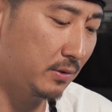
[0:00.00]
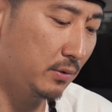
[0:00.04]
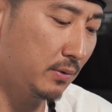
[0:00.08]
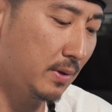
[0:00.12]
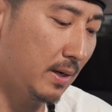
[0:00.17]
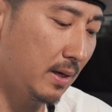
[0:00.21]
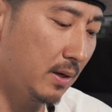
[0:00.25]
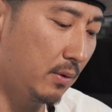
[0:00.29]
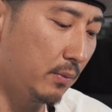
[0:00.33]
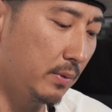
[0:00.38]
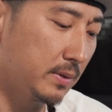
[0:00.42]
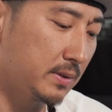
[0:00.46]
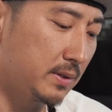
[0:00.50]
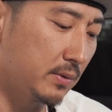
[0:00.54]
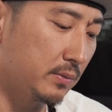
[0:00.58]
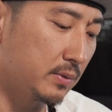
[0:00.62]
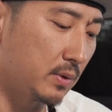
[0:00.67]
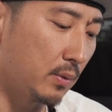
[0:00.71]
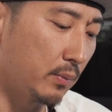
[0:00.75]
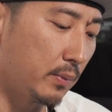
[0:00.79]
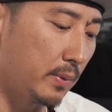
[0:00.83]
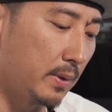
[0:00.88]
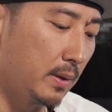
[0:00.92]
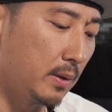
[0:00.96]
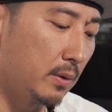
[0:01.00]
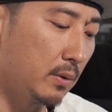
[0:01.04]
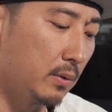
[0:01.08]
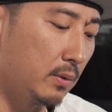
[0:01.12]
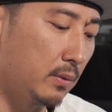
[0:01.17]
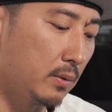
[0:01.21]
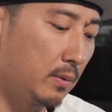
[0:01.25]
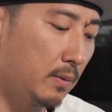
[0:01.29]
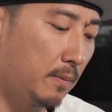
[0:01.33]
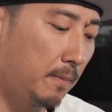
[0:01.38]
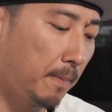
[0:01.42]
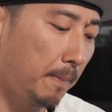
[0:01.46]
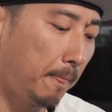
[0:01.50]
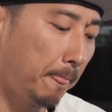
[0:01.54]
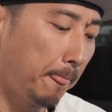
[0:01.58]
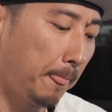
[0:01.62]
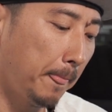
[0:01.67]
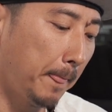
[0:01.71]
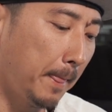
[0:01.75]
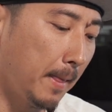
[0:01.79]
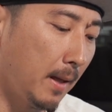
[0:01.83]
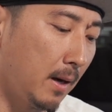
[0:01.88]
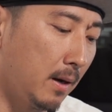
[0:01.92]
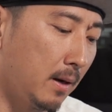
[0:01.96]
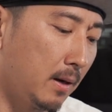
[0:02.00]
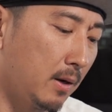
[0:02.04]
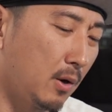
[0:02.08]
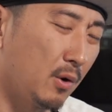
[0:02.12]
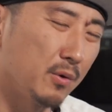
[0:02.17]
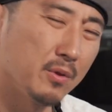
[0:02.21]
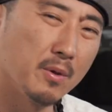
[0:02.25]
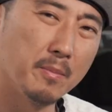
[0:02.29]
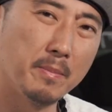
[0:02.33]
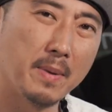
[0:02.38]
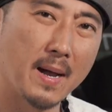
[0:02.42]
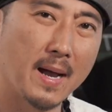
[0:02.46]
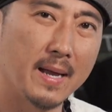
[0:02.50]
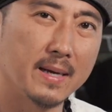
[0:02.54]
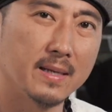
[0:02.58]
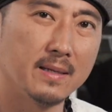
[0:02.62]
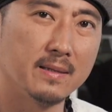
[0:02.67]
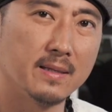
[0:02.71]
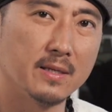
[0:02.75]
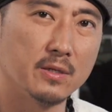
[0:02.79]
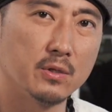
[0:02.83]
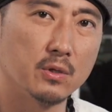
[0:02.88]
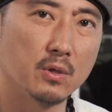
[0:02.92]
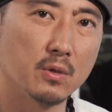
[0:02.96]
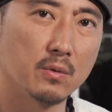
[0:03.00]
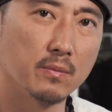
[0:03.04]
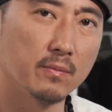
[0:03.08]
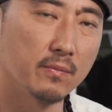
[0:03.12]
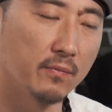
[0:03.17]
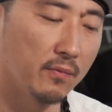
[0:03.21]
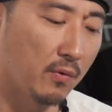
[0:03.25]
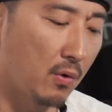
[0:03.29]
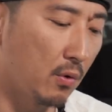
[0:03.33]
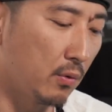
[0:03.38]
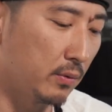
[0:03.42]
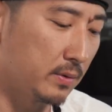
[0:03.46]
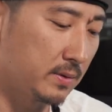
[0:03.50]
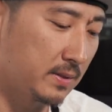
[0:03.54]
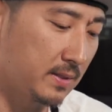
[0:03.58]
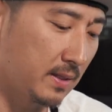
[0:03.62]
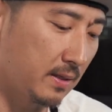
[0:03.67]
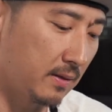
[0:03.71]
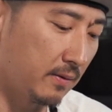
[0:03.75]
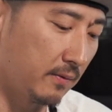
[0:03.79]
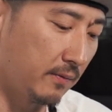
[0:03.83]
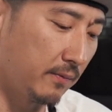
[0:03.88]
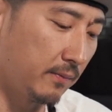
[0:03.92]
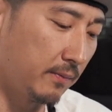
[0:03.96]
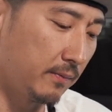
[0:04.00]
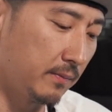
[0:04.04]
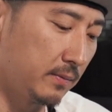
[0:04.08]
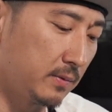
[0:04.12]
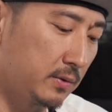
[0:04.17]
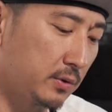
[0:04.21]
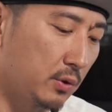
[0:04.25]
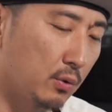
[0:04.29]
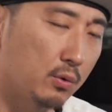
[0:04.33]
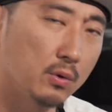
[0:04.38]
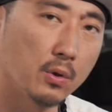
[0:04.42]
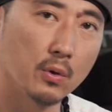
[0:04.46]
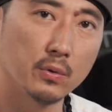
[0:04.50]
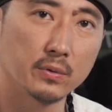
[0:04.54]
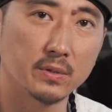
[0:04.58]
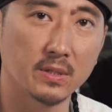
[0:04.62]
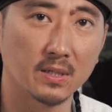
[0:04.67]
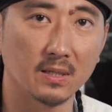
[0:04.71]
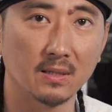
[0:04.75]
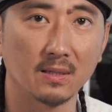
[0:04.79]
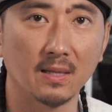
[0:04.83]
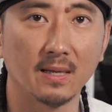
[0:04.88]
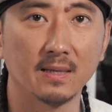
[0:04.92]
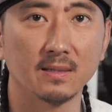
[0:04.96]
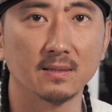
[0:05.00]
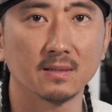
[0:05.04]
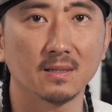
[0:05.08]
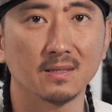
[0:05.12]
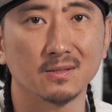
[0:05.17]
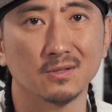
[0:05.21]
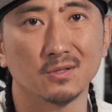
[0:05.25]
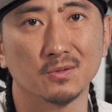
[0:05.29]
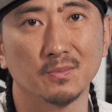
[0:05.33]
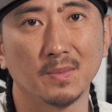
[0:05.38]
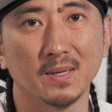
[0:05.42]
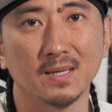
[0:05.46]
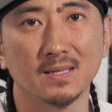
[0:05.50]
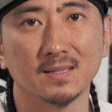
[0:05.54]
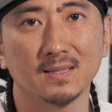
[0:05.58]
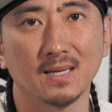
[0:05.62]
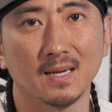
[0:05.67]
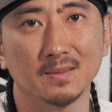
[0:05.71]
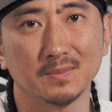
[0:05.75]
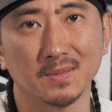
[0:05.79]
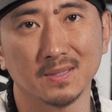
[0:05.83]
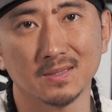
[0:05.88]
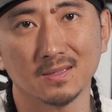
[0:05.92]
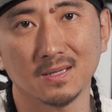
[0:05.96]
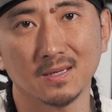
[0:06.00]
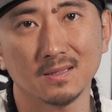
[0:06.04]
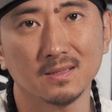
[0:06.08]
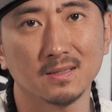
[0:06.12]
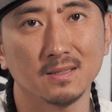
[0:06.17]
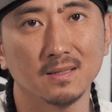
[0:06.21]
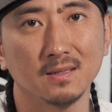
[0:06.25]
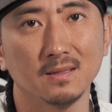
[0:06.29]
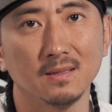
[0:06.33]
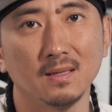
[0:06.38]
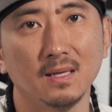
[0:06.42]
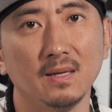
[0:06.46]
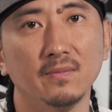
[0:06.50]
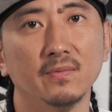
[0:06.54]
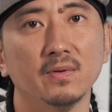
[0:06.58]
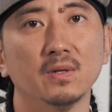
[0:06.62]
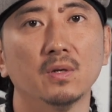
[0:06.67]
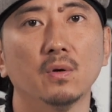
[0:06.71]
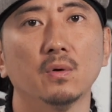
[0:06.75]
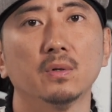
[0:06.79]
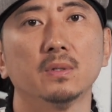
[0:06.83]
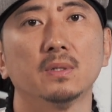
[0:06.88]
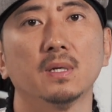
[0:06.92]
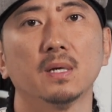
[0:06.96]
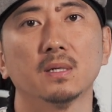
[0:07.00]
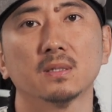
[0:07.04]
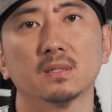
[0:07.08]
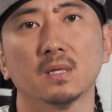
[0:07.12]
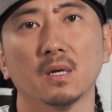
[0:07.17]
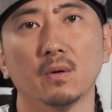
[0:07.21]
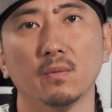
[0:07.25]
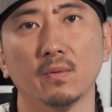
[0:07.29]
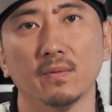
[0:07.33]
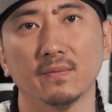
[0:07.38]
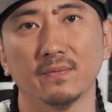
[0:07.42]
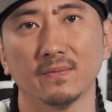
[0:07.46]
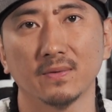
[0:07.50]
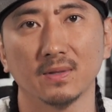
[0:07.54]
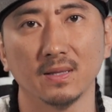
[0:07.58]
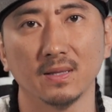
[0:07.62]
do kind of wish there was a wheel on the body that you can roll instead of so close to the lens, because as many times I touched it, even though it does come with